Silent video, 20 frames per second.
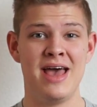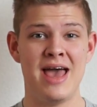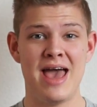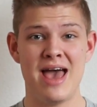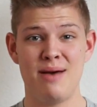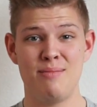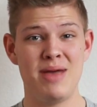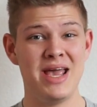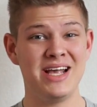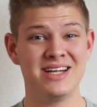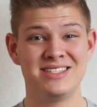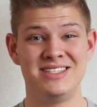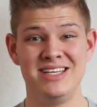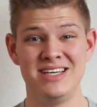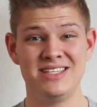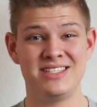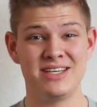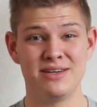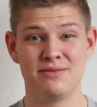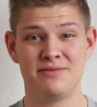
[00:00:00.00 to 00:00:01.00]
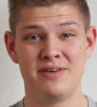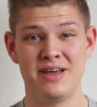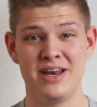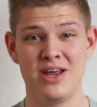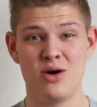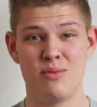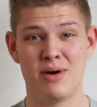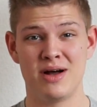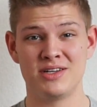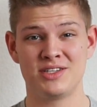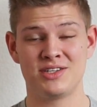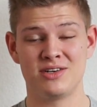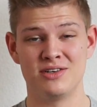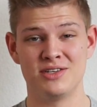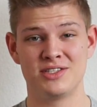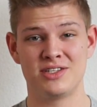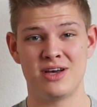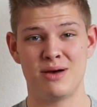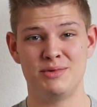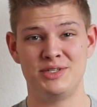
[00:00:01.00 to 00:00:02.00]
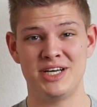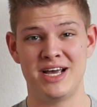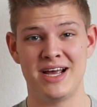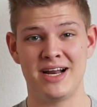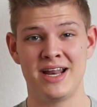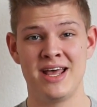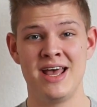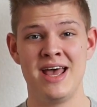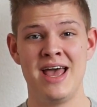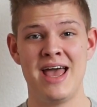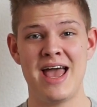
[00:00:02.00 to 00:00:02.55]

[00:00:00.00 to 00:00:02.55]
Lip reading: and make a detailed video about a certain subject.